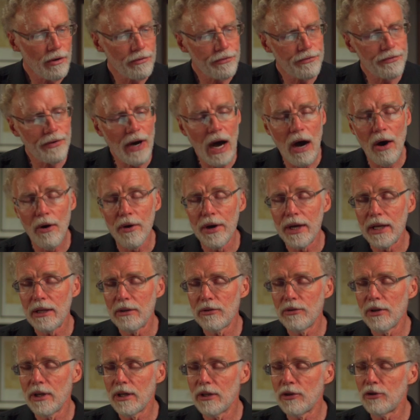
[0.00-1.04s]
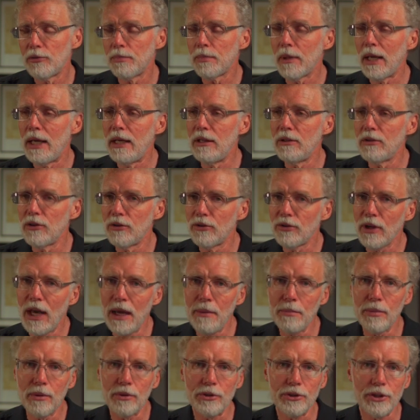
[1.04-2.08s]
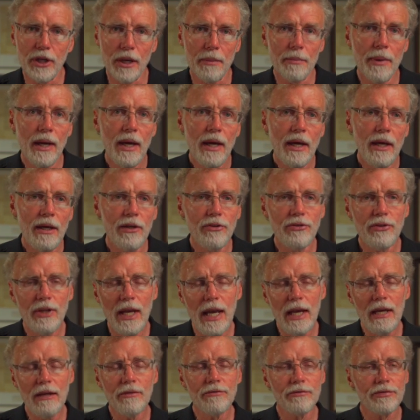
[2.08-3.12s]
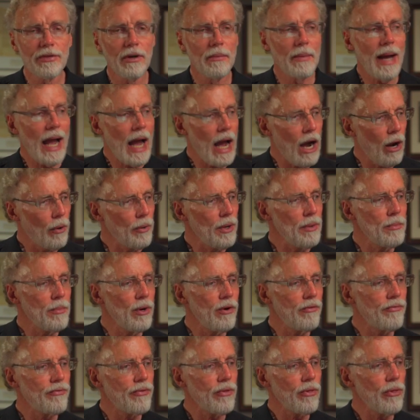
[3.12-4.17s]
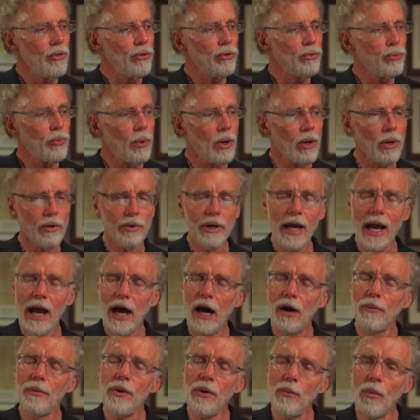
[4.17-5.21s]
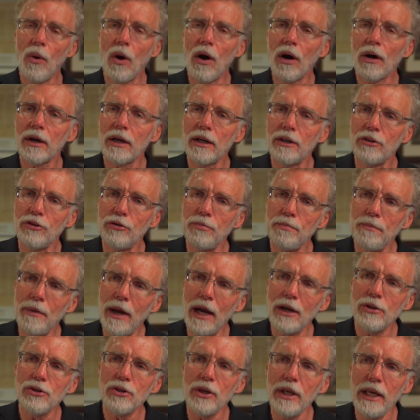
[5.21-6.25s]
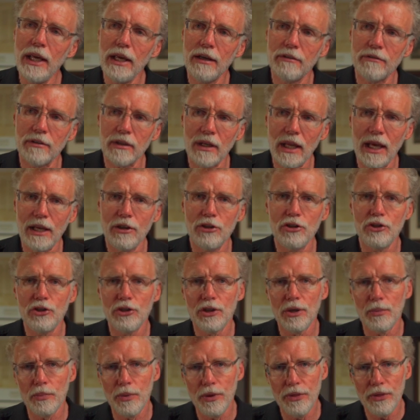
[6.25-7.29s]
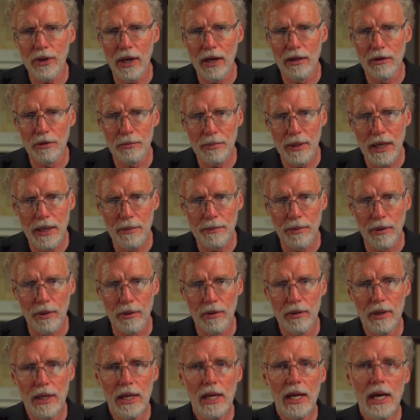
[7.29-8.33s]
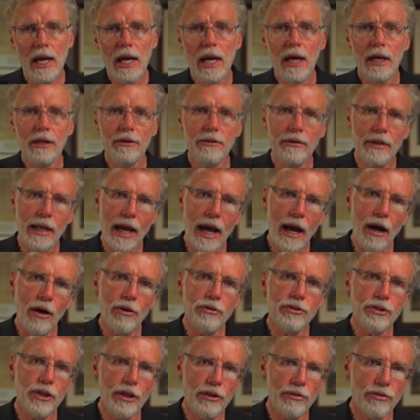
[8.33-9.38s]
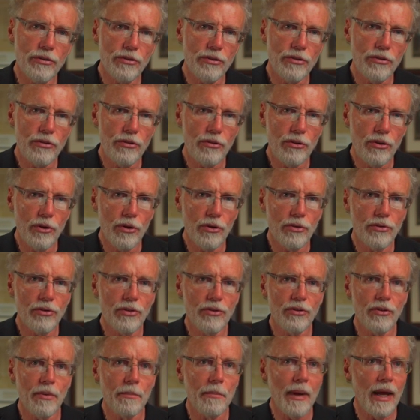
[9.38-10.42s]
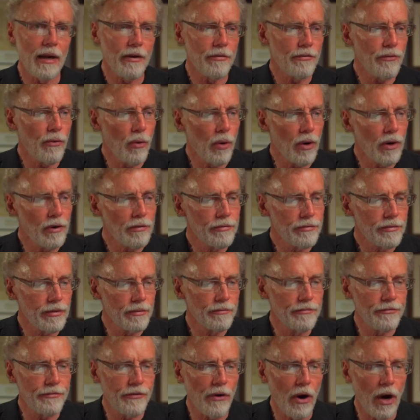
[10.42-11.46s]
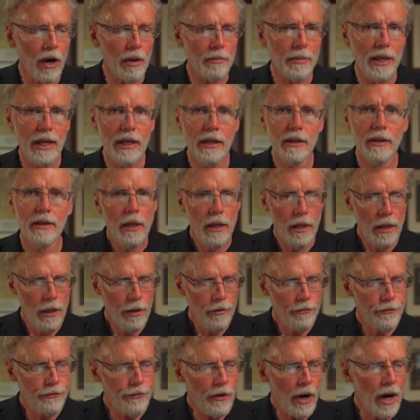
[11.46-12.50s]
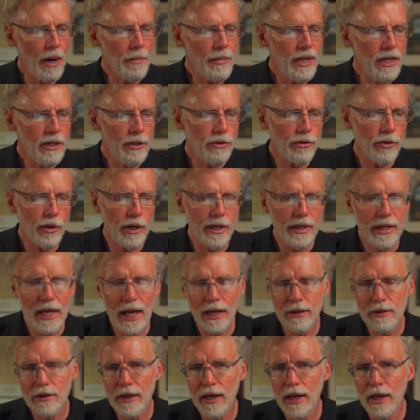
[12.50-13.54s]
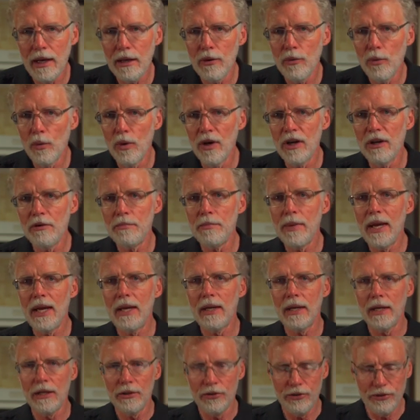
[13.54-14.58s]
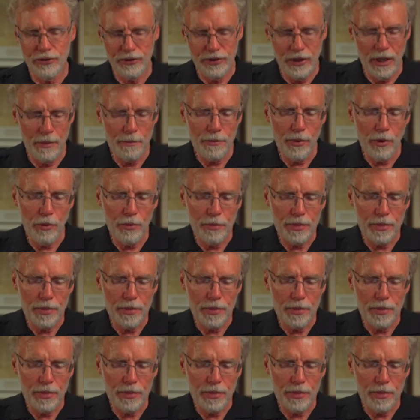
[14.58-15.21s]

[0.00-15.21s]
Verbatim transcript: of following to explain discipleship is taken from how we move through this world, how we walk, especially in relationship with other people, now Jesus uses a metaphor from farming. Farming during that day would have been a simple